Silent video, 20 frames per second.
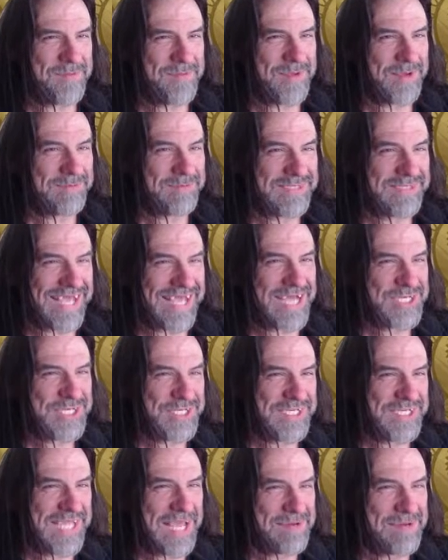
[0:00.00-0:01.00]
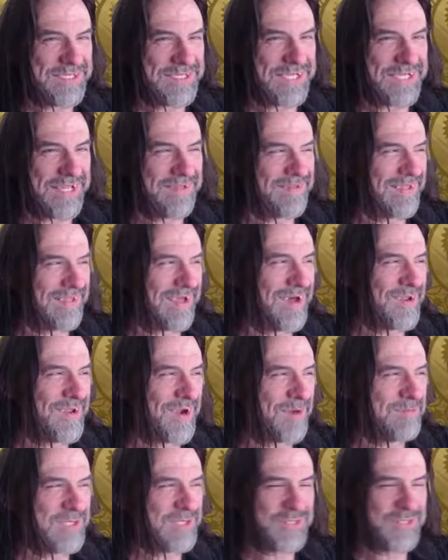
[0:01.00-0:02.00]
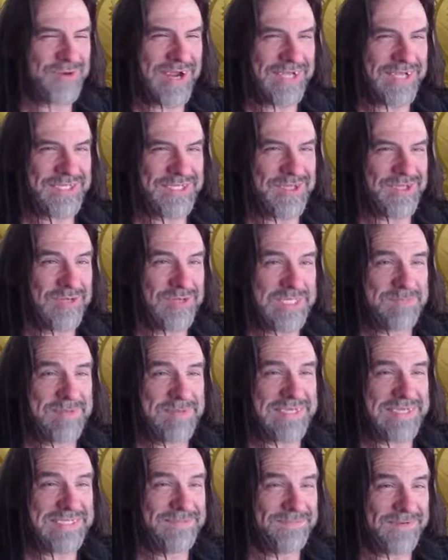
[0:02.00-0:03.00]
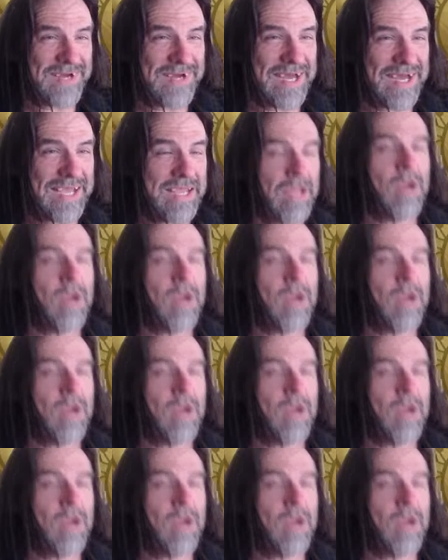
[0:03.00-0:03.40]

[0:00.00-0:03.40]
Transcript: it becomes slashing damage, and unarmed strikes don't specify